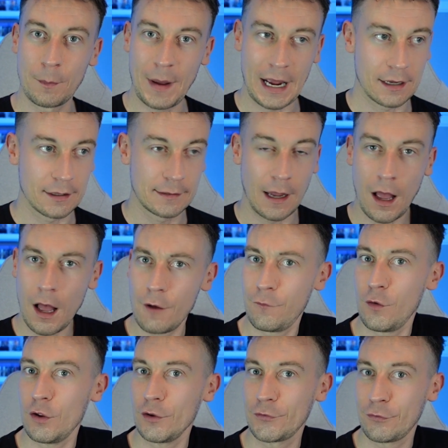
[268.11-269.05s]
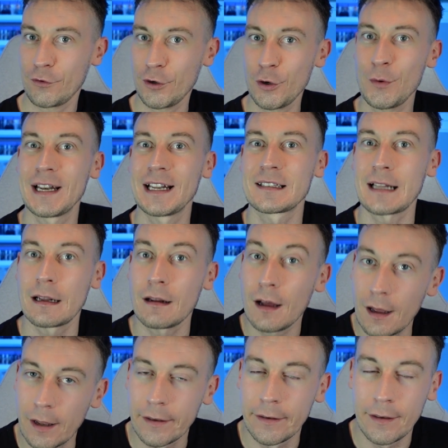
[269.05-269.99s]
Paqueta falls through, and it's like,
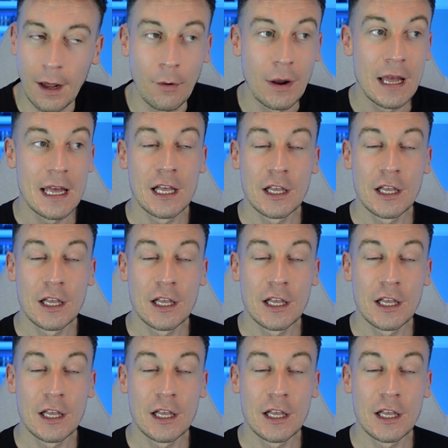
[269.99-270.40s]
oh no.